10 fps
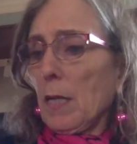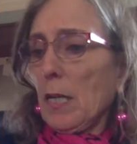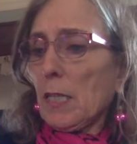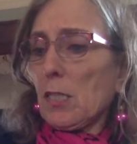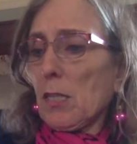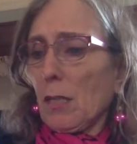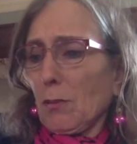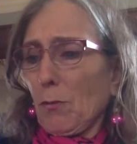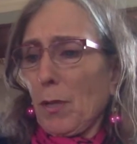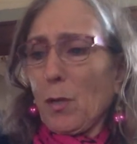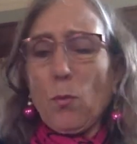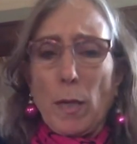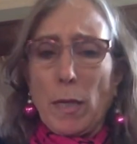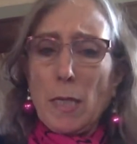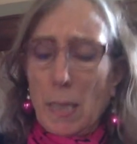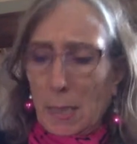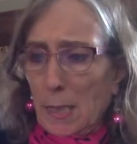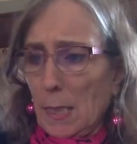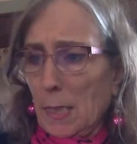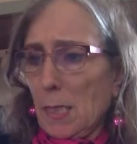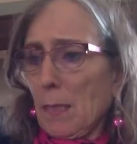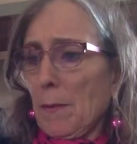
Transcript: It's not going away, is it?